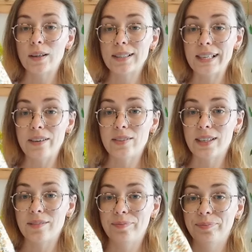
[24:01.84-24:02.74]
sleeves
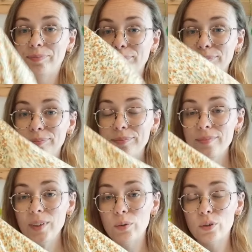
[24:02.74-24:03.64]
in,
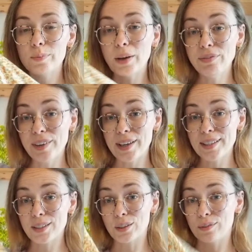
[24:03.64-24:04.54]
which was my
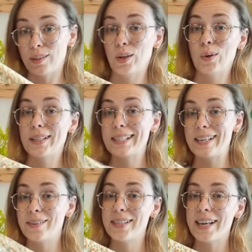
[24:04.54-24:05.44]
first sort of long
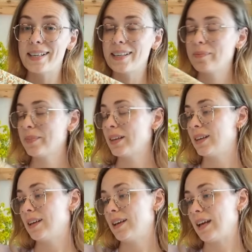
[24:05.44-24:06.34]
sleeved Zadie.
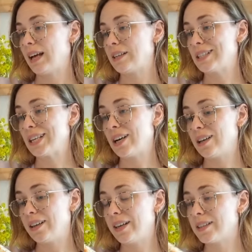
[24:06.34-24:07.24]
And
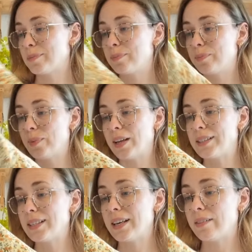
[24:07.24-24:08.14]
I
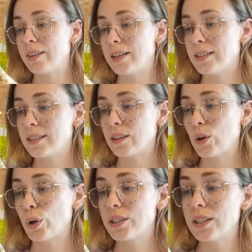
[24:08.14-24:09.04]
did it in this
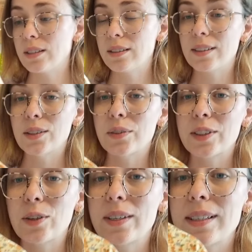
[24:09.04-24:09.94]
cotton, so it's
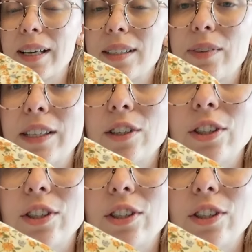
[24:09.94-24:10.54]
got this nice vintagey